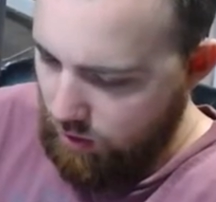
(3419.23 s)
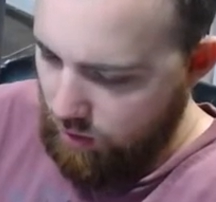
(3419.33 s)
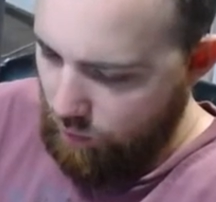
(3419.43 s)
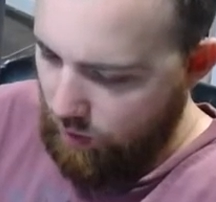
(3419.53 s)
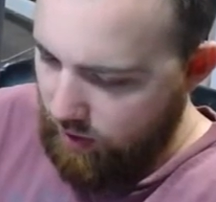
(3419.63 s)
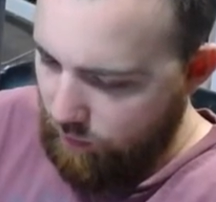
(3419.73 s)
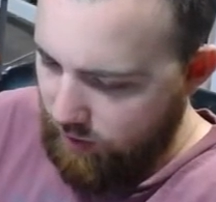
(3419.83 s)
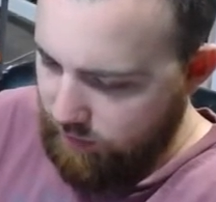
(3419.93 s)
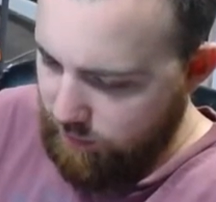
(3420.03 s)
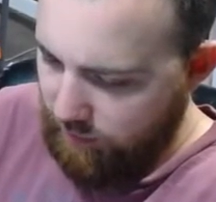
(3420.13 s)
Why,
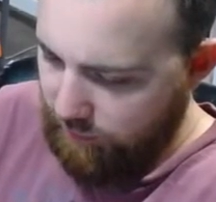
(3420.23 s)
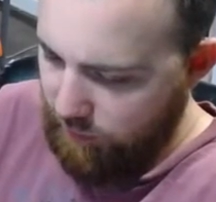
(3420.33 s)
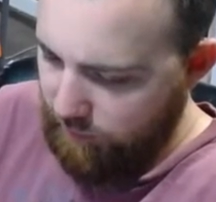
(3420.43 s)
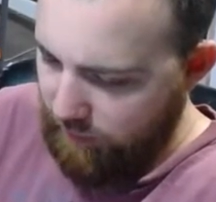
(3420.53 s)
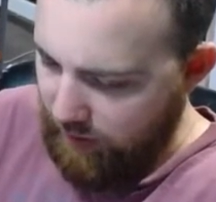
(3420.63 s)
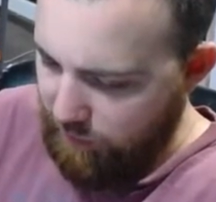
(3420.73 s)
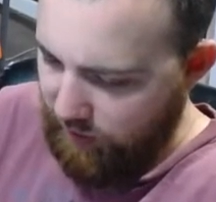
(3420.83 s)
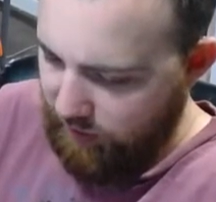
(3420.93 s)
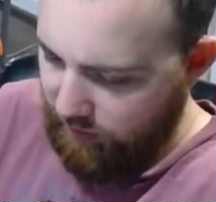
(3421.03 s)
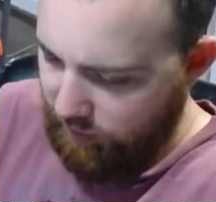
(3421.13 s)
why is my phone
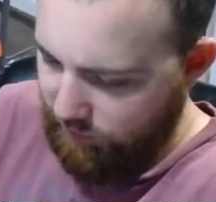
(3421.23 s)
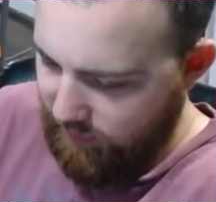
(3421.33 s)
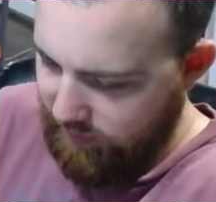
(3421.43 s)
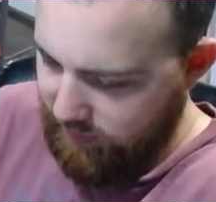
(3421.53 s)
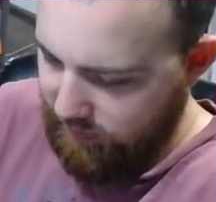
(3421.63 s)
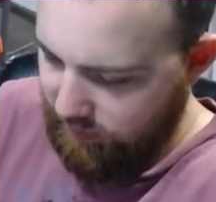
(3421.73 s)
vibrating like crazy?